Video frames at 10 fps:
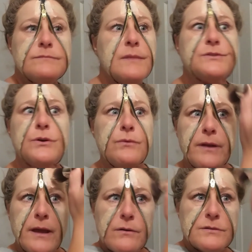a
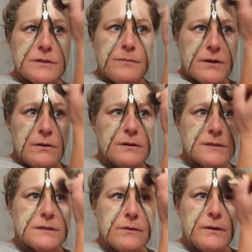turtleneck or something on,
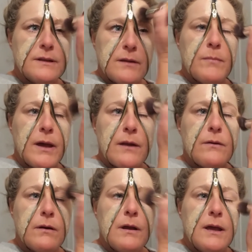so it doesn't
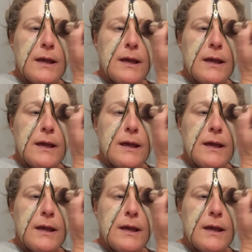matter.